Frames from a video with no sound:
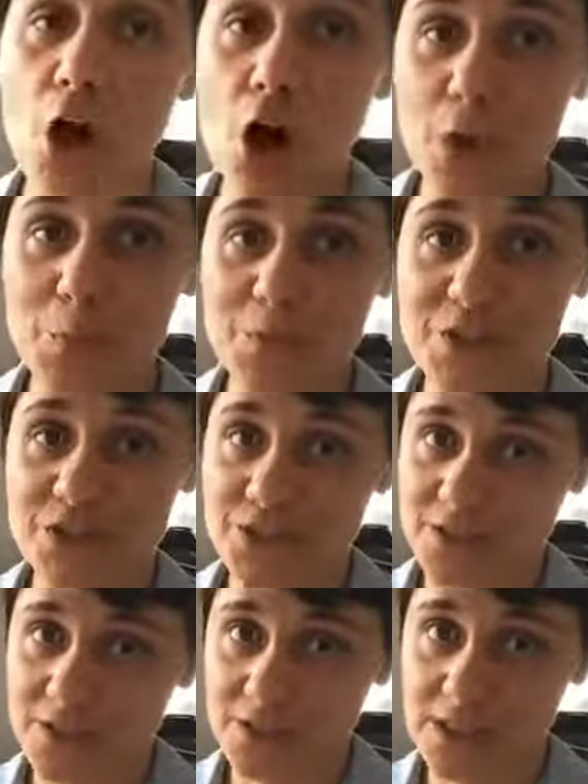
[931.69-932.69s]

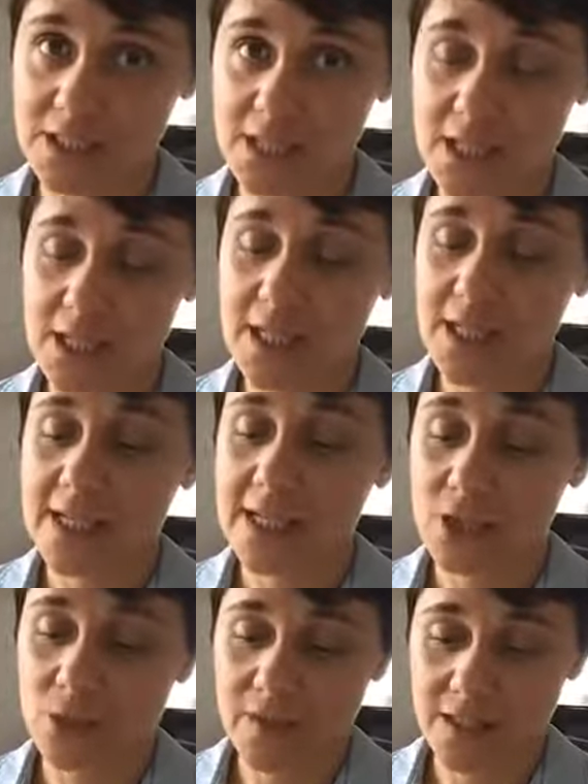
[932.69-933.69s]
optional
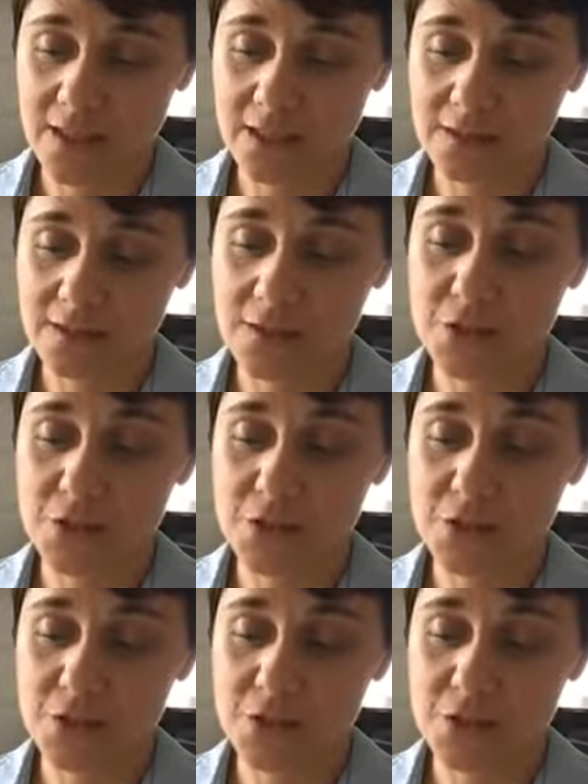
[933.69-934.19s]
ingredient.